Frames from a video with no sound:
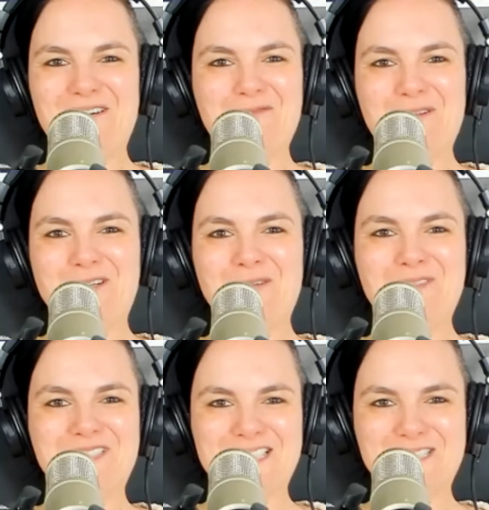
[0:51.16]
and welcome
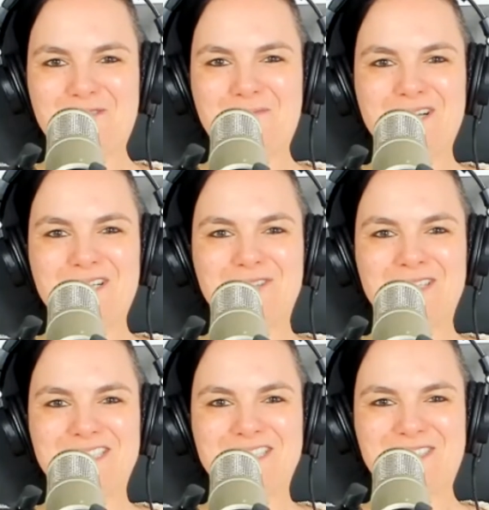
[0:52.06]
to Skillsformars
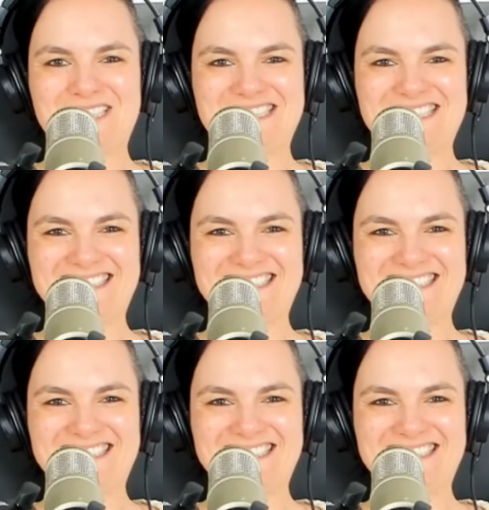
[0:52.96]
Transitions.